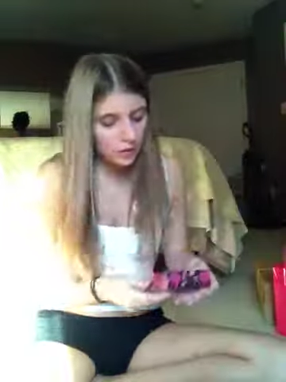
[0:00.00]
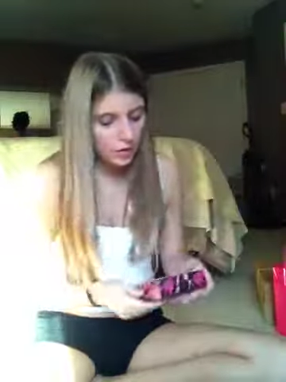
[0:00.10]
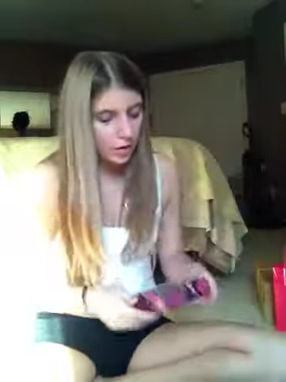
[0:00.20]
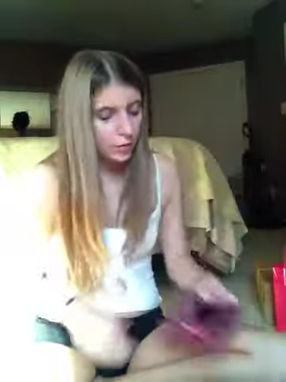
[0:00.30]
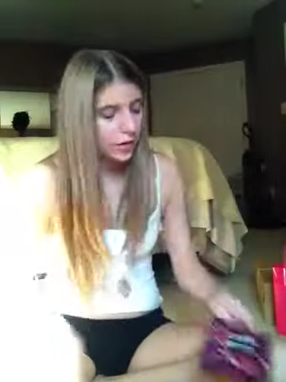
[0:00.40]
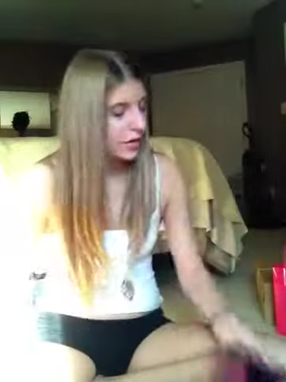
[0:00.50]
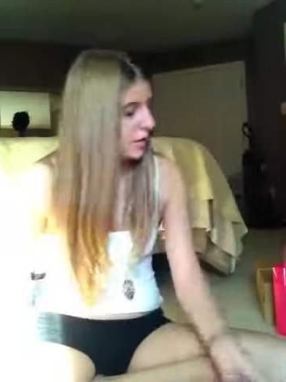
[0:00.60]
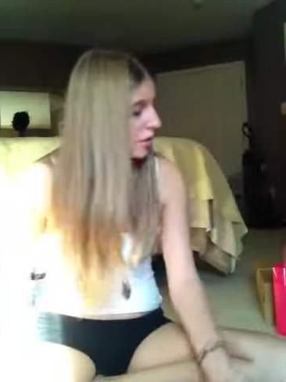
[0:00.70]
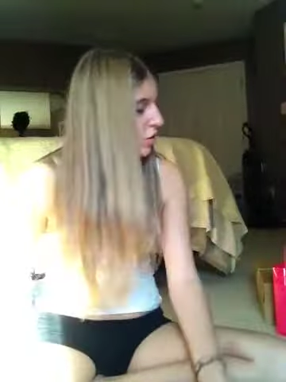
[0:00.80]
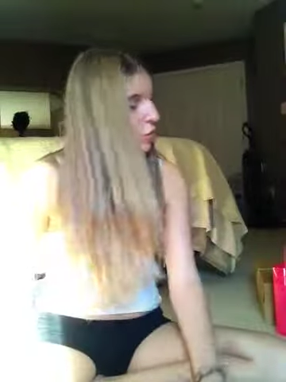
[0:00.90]
I hope you
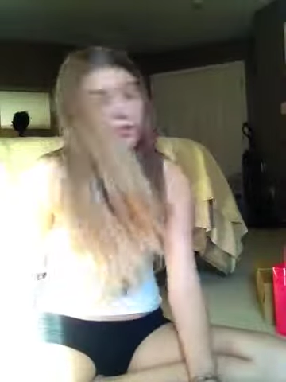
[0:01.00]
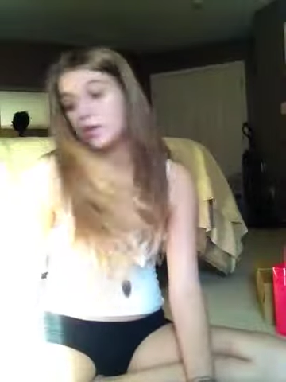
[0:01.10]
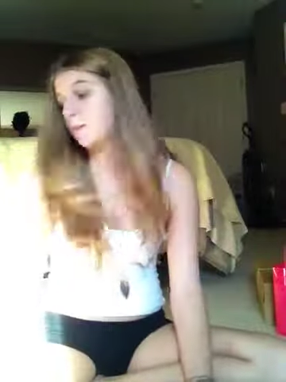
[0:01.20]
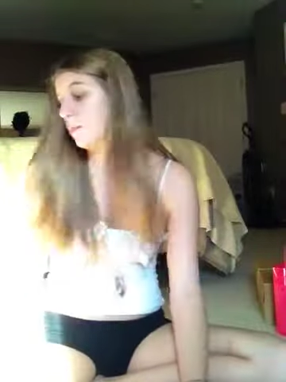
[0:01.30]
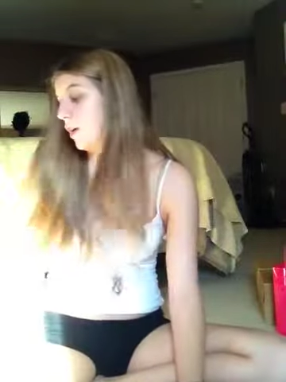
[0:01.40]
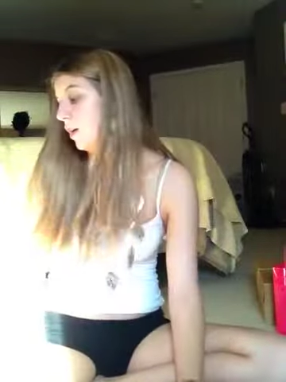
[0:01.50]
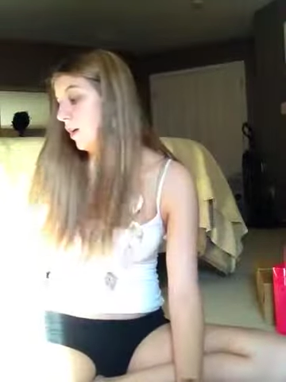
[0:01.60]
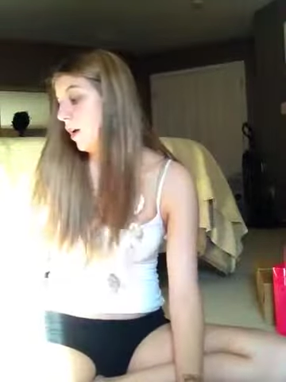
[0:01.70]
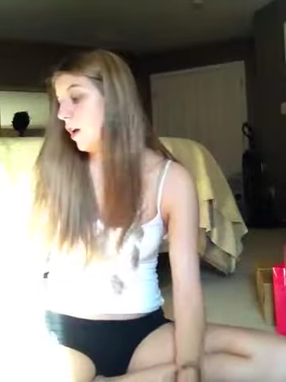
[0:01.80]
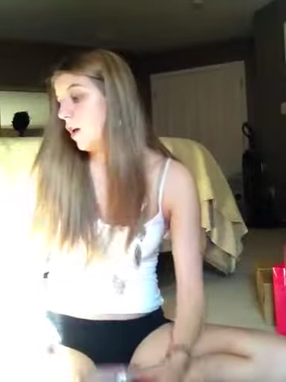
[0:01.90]
guys enjoyed
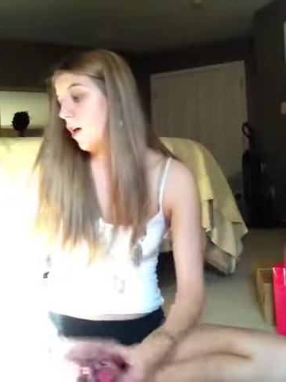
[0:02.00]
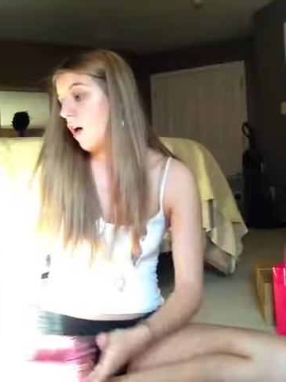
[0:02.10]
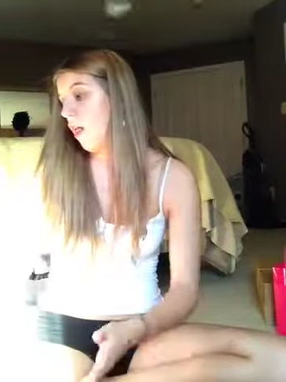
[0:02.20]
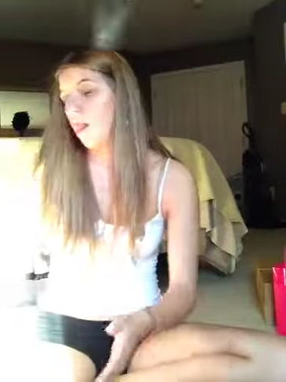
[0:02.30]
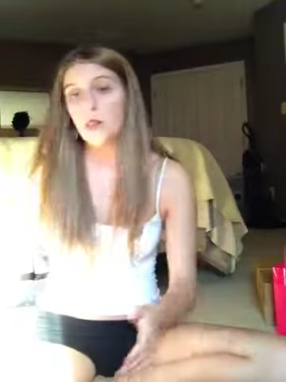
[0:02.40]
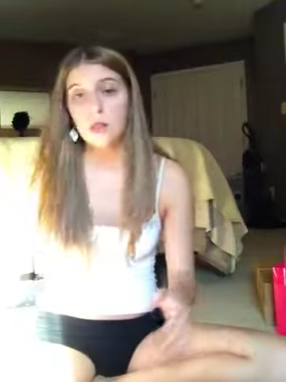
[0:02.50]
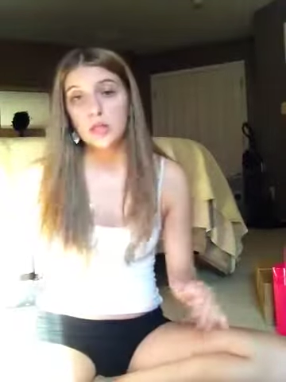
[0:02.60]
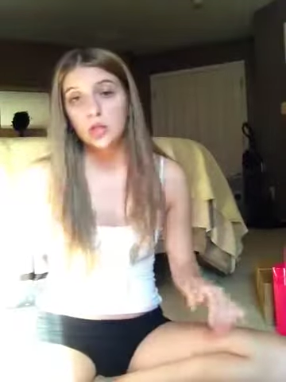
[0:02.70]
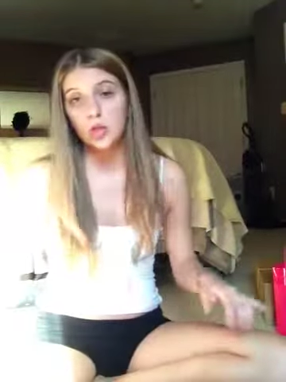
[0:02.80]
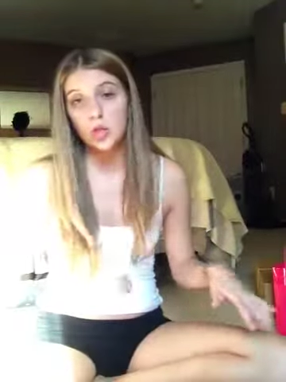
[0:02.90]
my
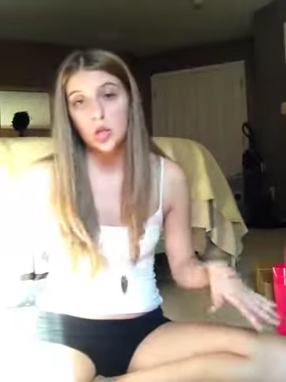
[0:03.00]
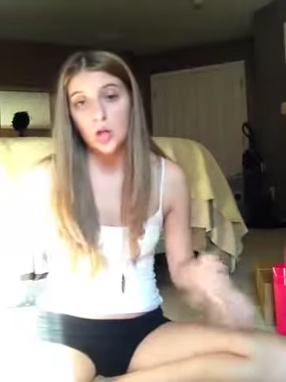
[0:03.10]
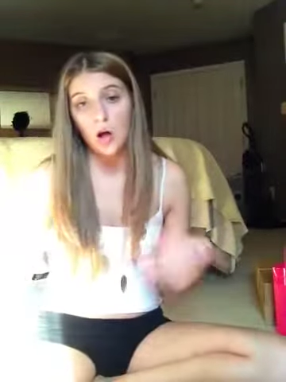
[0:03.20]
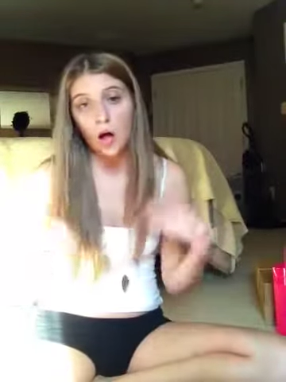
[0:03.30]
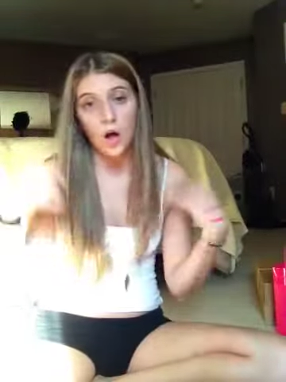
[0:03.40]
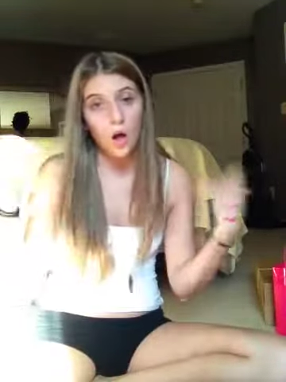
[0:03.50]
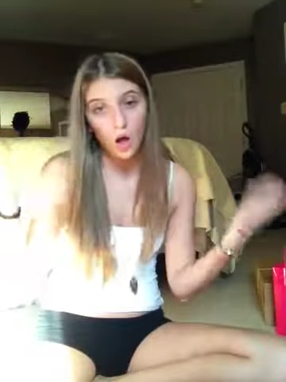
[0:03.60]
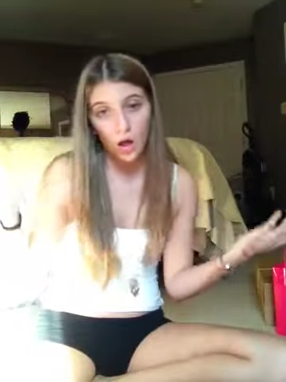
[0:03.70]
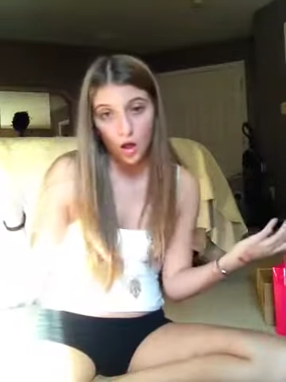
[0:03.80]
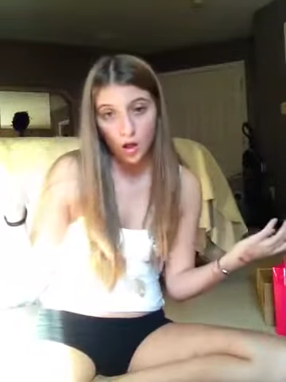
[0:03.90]
little
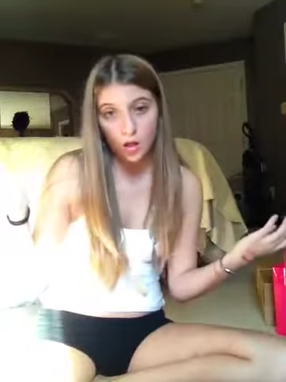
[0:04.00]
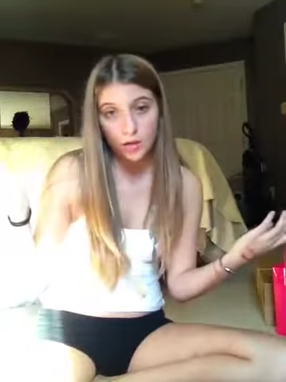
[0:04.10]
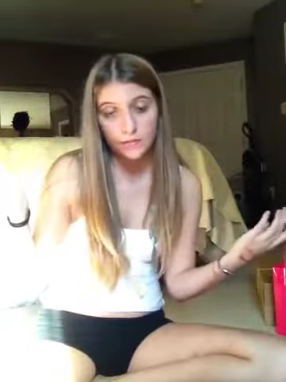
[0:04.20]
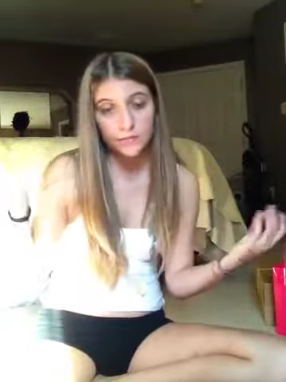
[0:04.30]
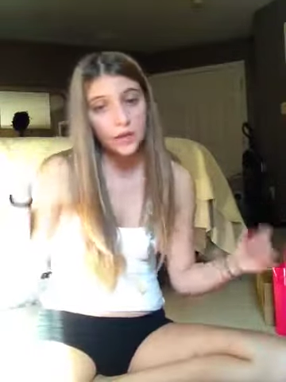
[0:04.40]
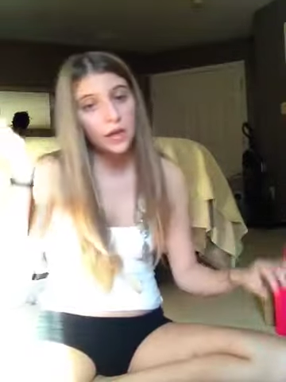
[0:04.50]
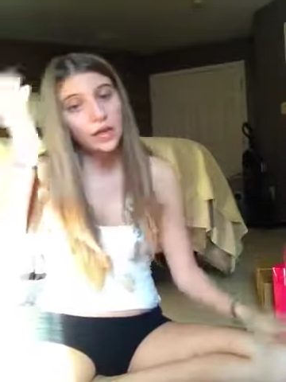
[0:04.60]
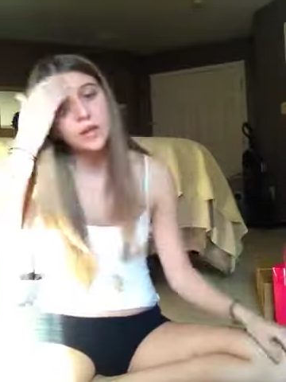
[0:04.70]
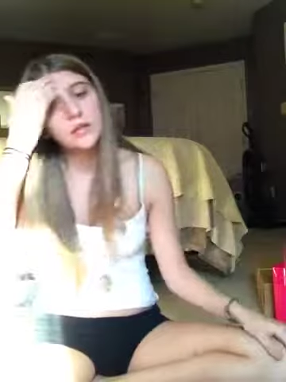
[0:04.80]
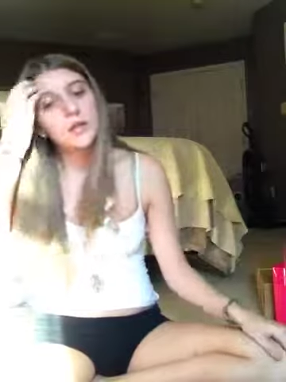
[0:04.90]
haul.
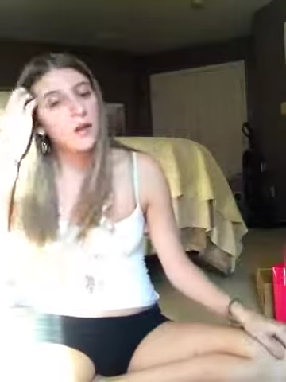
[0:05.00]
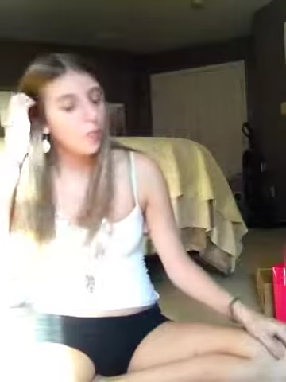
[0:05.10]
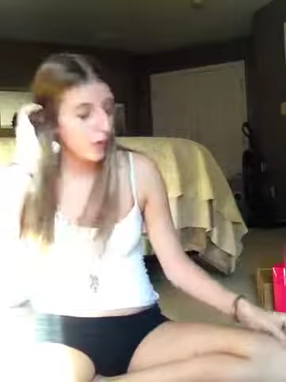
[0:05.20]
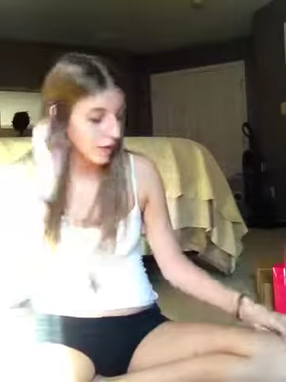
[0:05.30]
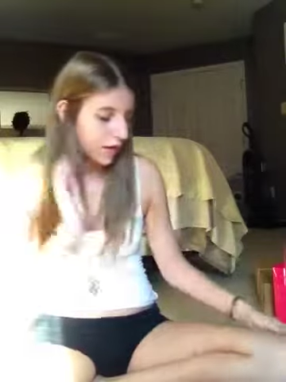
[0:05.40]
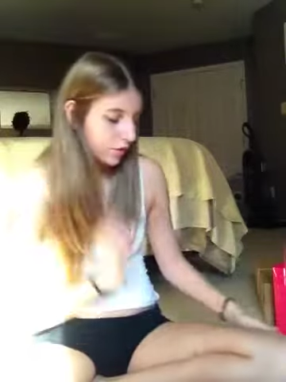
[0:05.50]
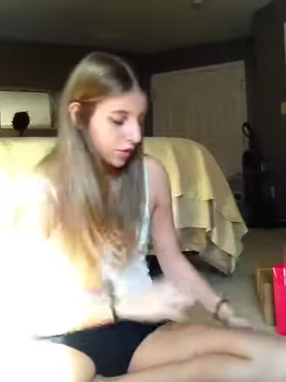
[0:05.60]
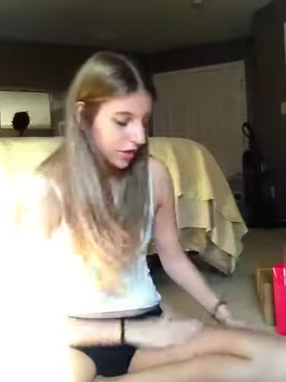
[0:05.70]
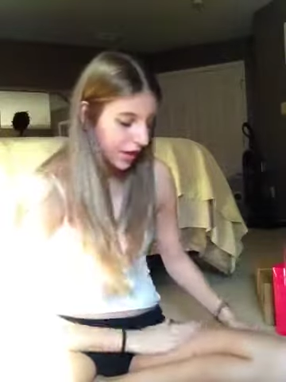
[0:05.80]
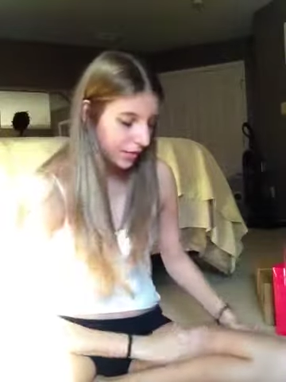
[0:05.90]
And I hope you guys have a
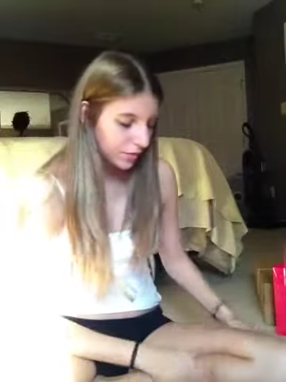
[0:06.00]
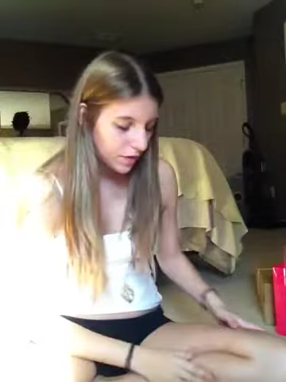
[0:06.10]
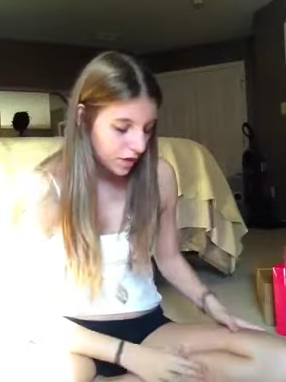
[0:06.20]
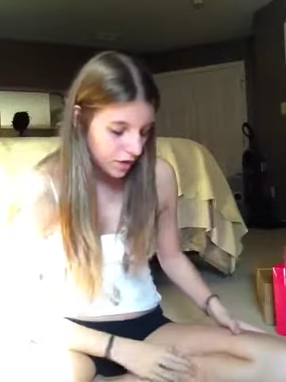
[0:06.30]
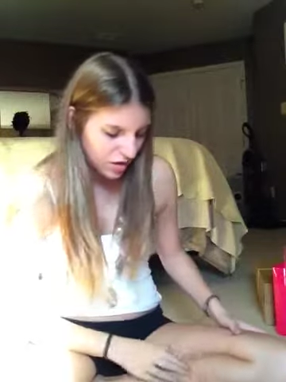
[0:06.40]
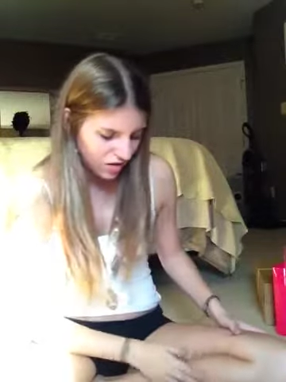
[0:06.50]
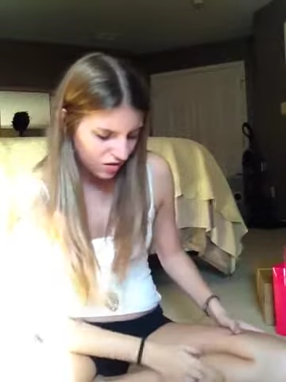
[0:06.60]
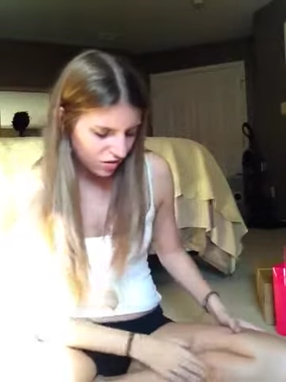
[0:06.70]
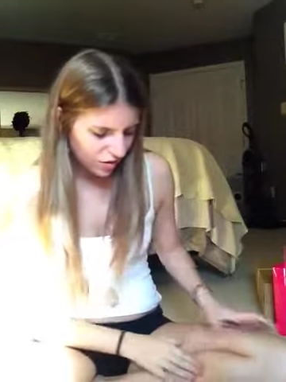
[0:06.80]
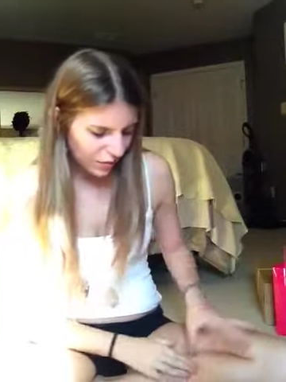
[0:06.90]
good day.
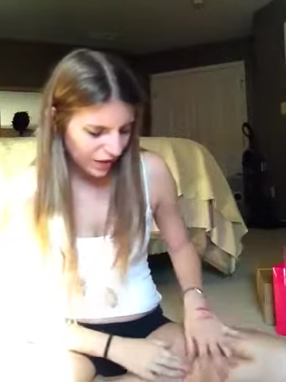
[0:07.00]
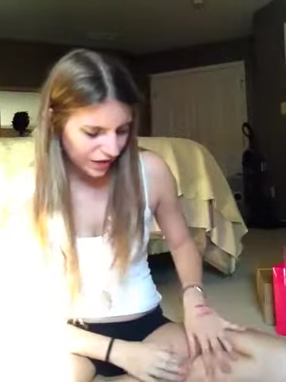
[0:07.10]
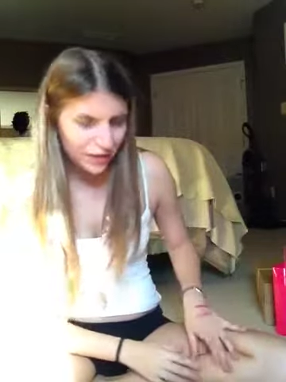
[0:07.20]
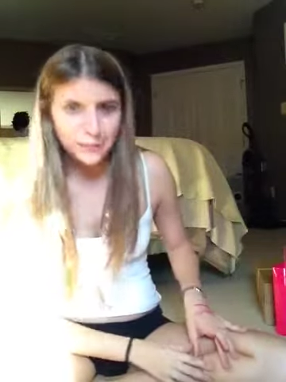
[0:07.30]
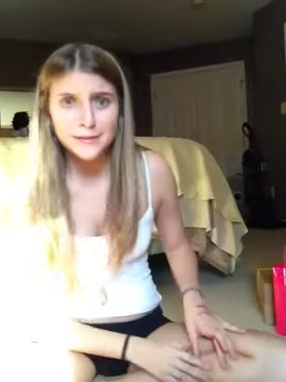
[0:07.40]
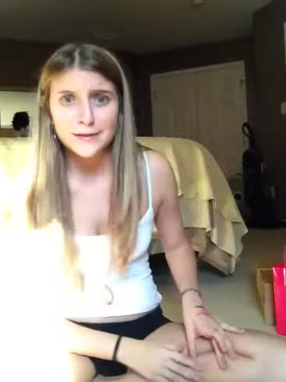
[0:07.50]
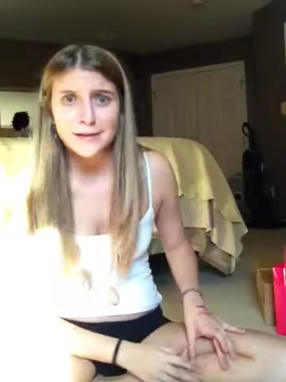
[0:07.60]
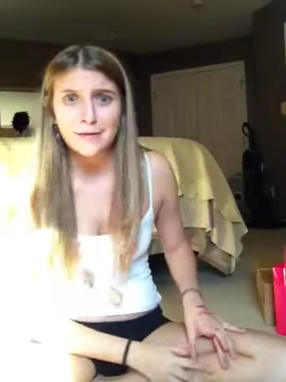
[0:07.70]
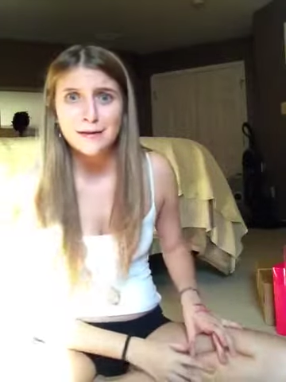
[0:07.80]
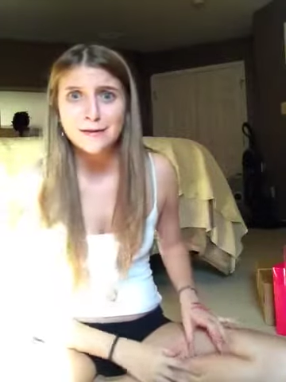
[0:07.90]
Man, I got lipstick
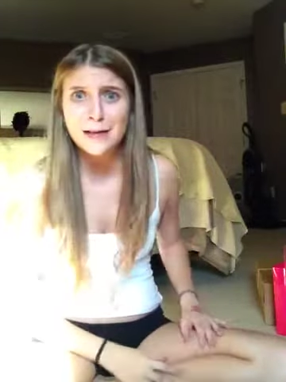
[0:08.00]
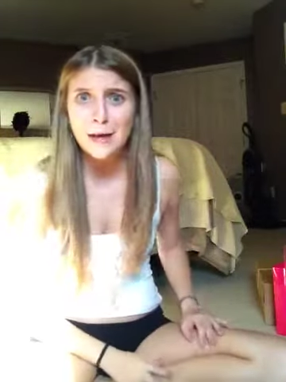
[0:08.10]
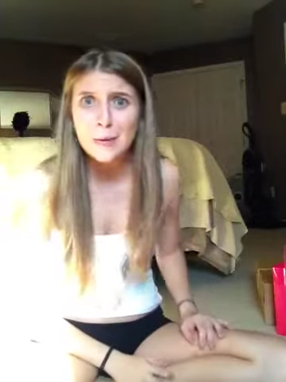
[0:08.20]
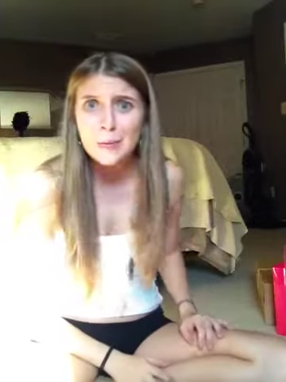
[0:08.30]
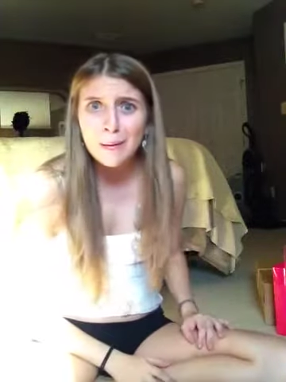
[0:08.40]
down here too.